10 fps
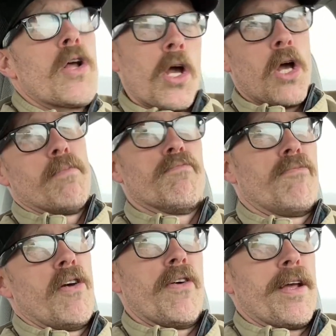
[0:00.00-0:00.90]

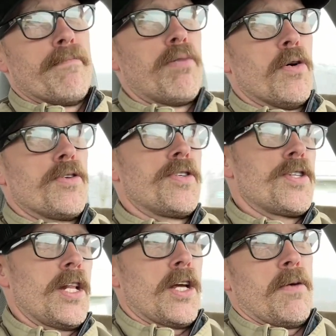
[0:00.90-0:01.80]
very important
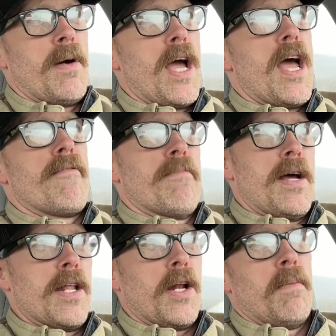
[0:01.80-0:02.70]
to look at have
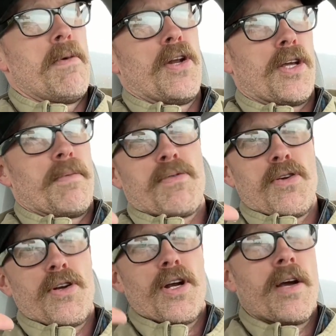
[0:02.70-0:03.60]
my little mini
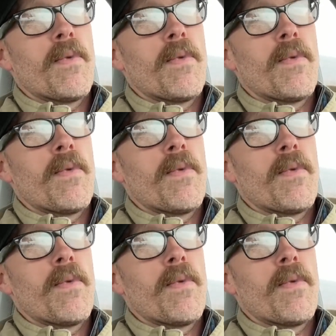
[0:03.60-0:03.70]
computer here.